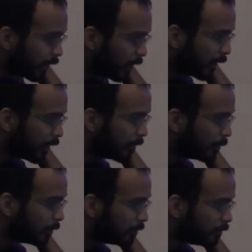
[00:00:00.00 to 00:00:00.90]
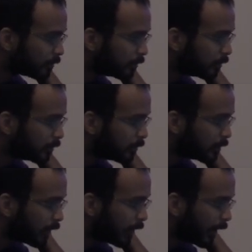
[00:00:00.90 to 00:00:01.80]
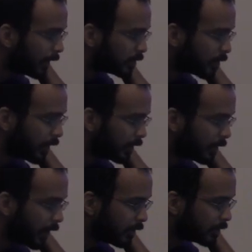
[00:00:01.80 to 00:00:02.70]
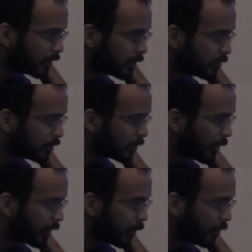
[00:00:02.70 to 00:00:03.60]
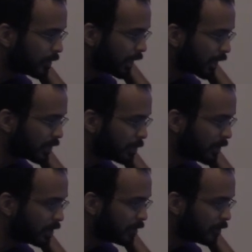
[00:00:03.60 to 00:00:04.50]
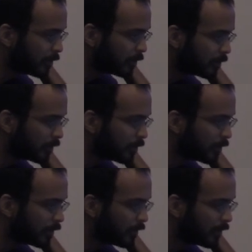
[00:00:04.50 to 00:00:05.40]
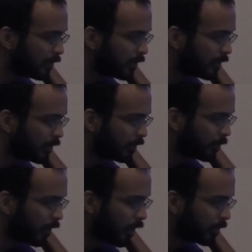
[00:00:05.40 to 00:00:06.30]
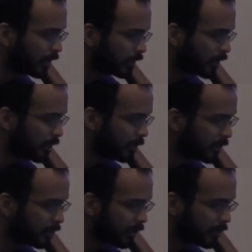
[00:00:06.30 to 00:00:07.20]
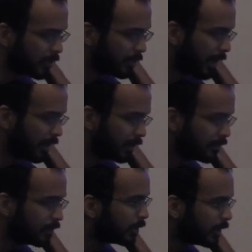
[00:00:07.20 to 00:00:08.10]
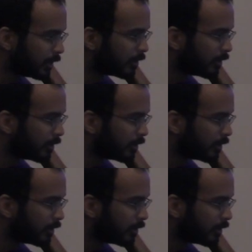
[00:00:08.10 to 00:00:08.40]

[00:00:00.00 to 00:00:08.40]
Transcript: Um, and so and it held it to. So no matter what we set the speed to, it would always keep the adjustment adding to it.